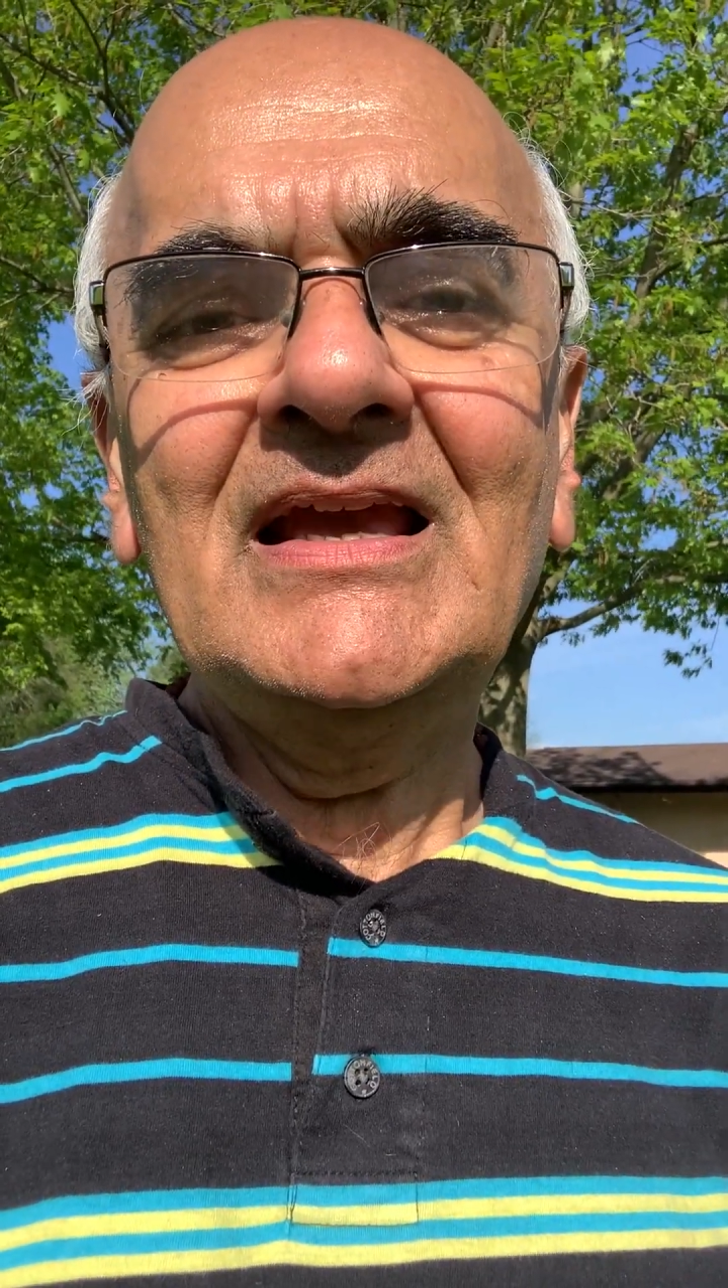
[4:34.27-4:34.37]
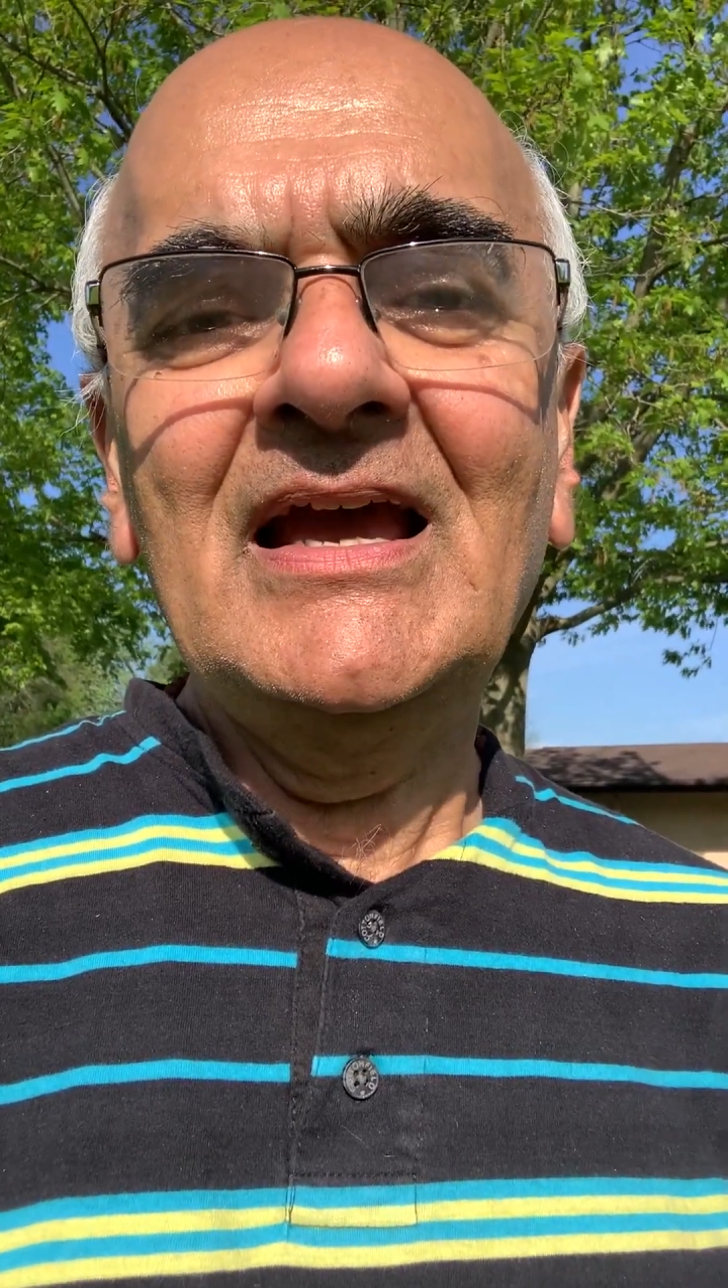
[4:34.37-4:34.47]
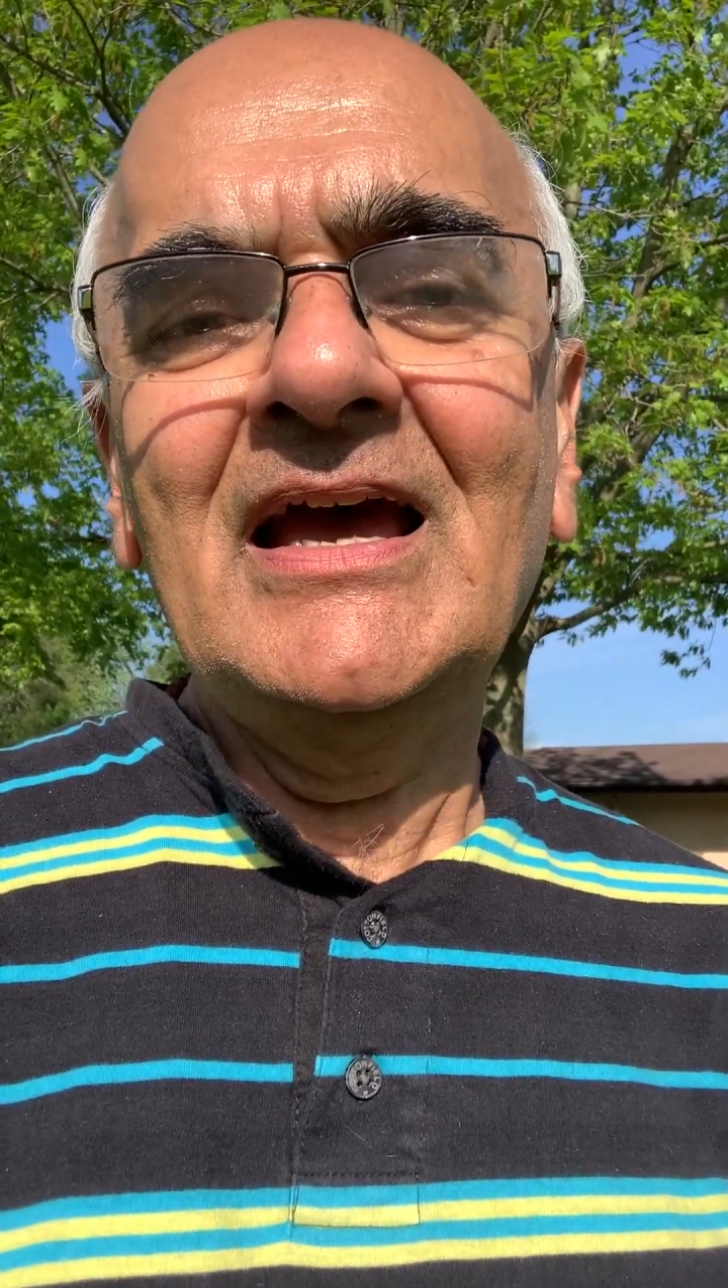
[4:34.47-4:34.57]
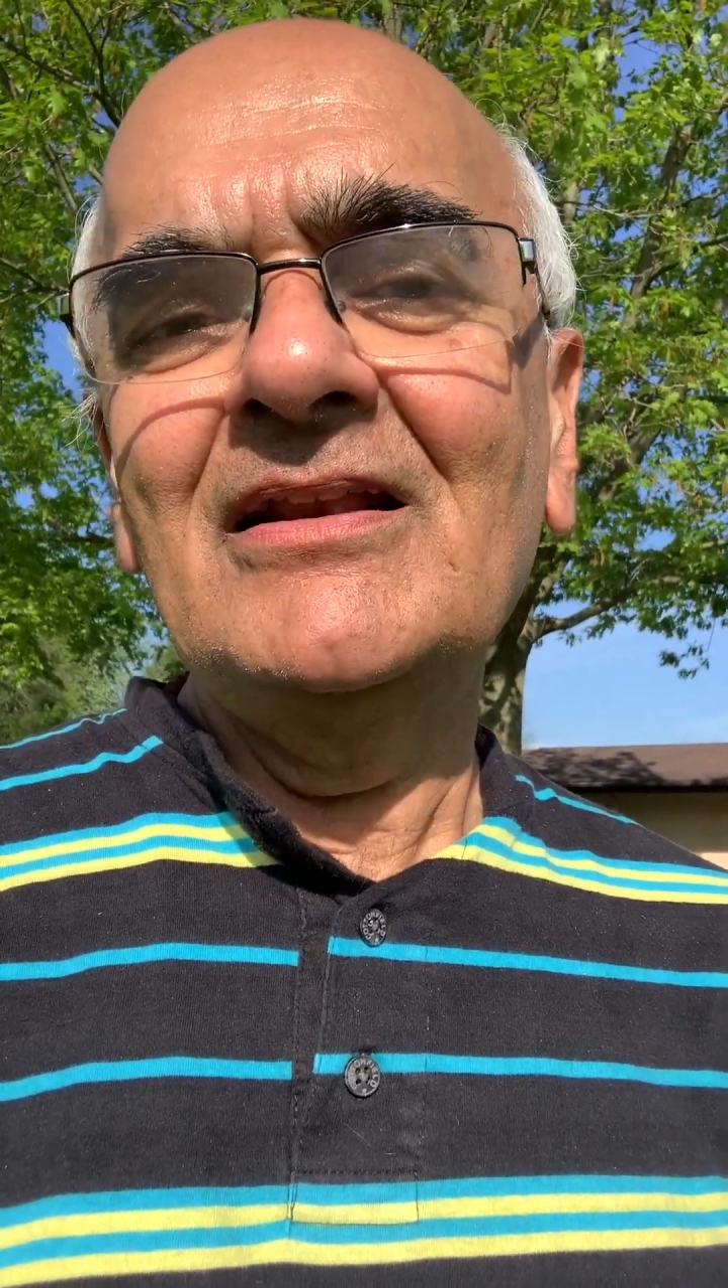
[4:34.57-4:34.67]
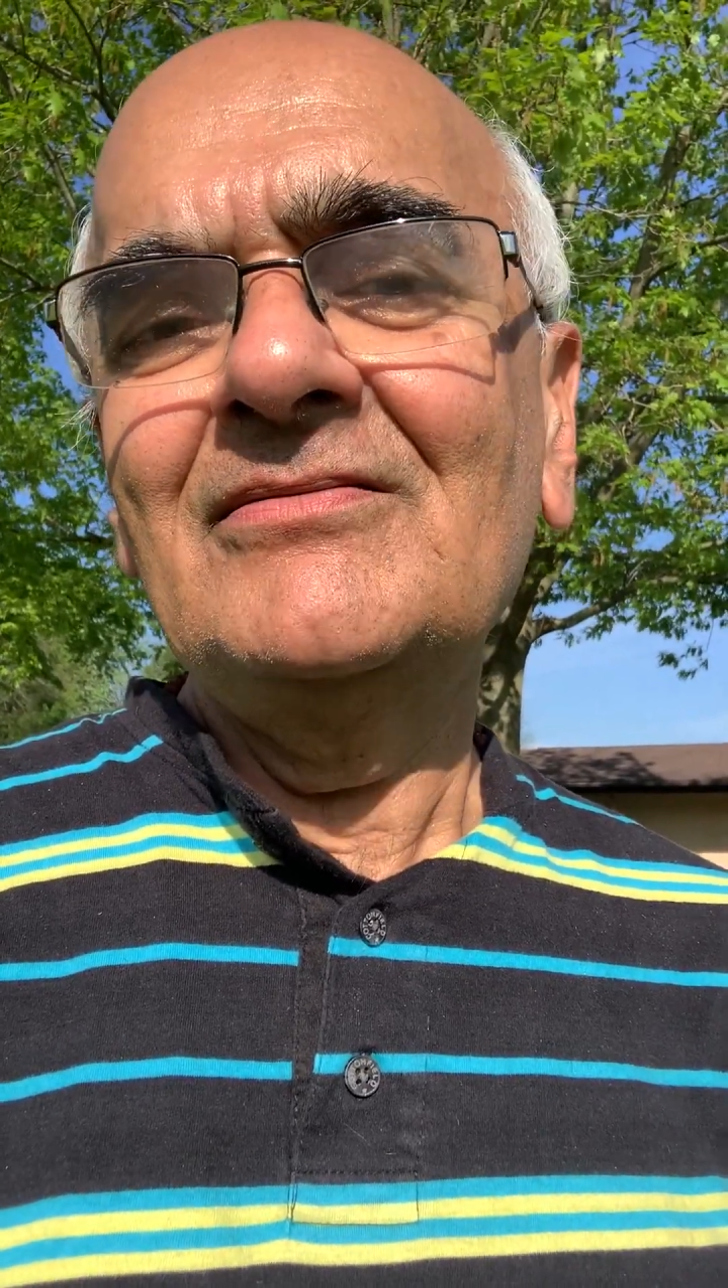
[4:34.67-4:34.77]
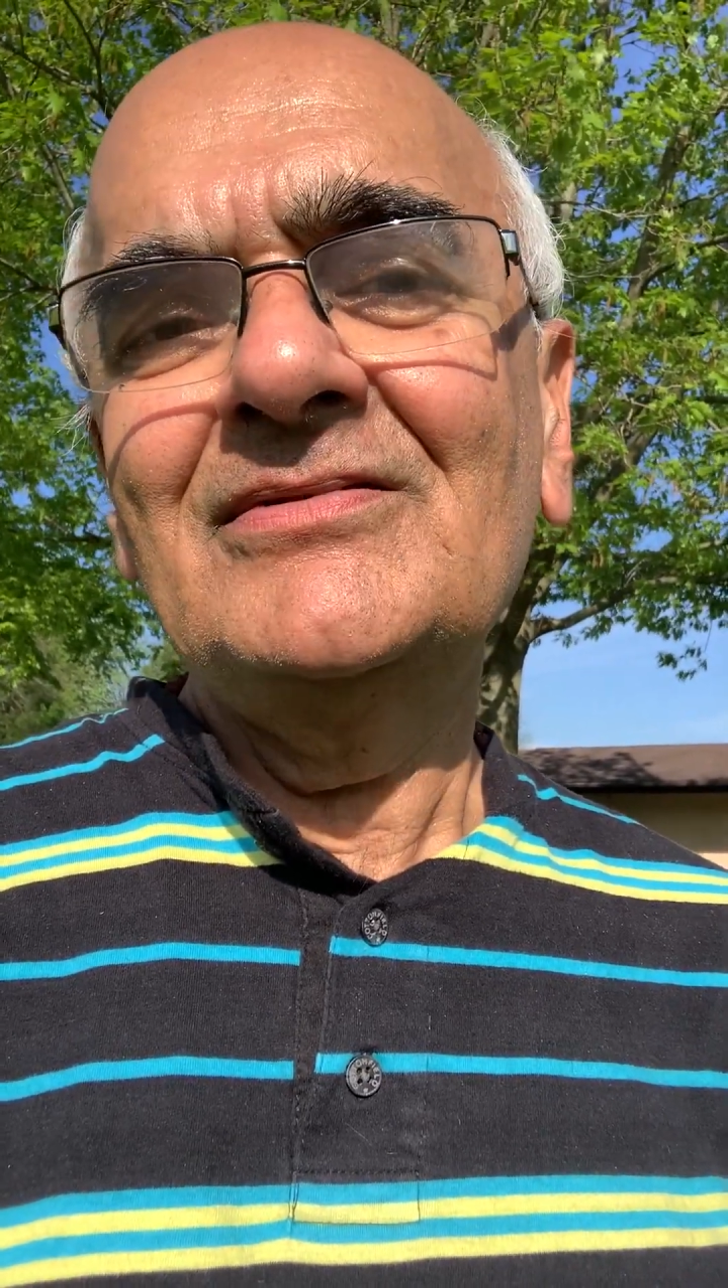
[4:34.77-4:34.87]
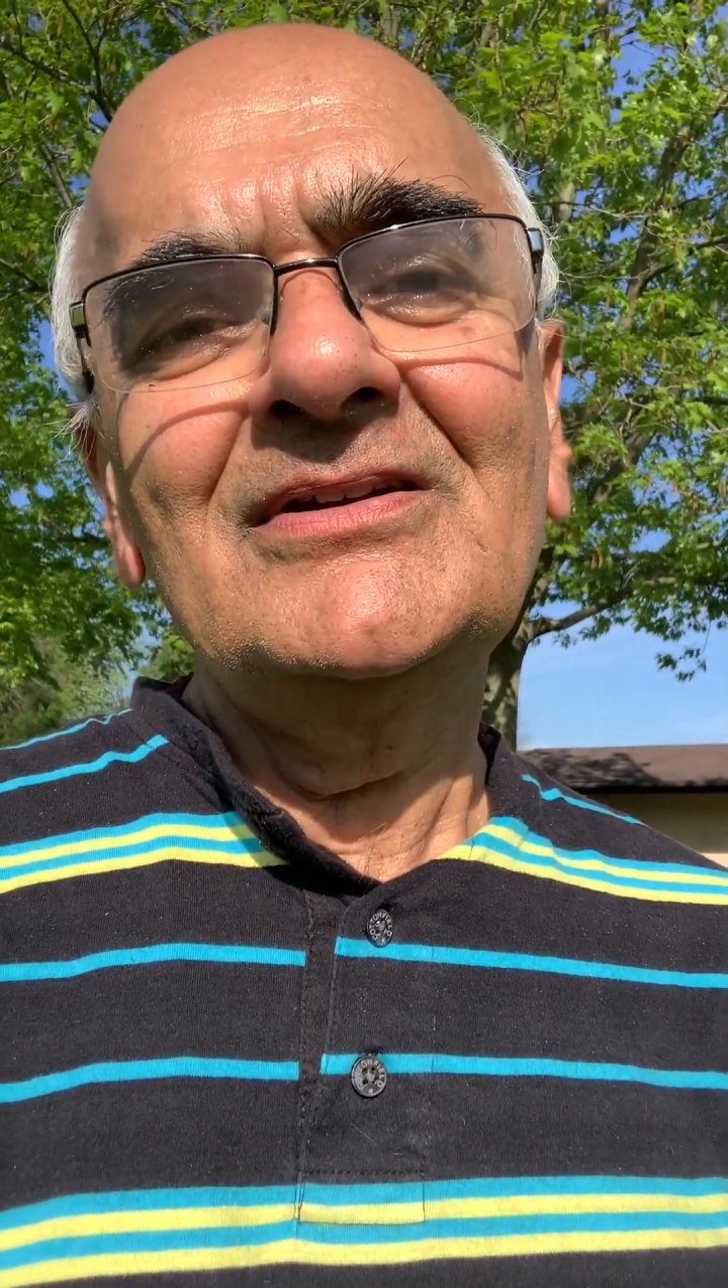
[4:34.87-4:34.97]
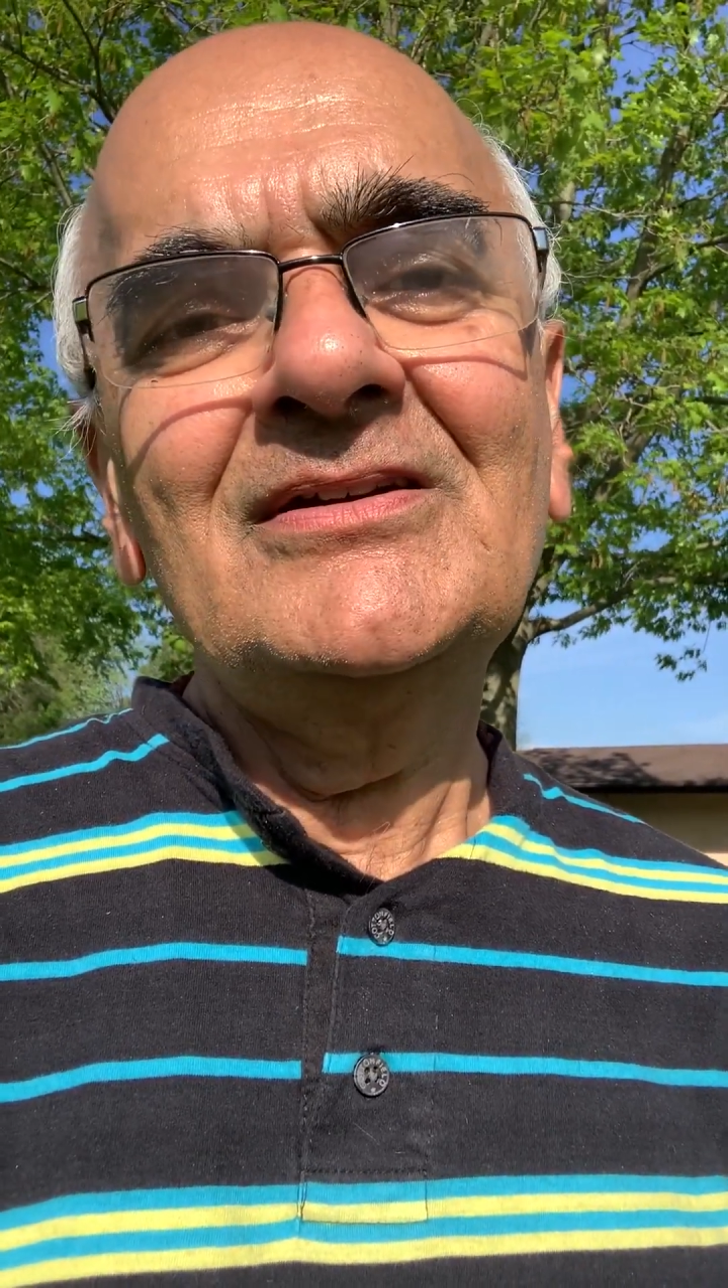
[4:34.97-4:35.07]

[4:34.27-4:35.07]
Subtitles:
And